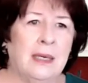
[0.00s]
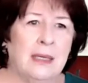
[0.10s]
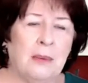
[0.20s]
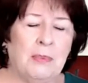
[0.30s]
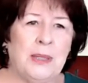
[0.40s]

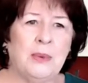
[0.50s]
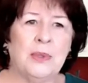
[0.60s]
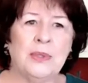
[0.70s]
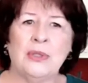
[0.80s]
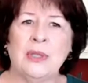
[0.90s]
Company
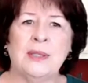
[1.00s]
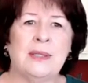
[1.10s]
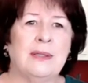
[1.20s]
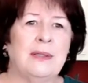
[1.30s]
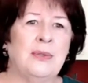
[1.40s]
was
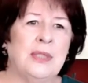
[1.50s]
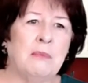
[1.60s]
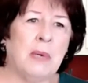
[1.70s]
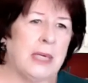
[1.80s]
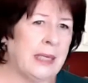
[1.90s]
just losing
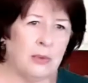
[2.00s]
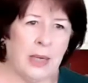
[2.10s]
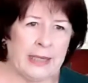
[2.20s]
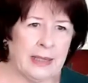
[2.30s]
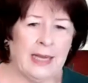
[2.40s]
money
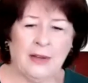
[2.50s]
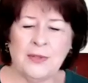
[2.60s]
right and left.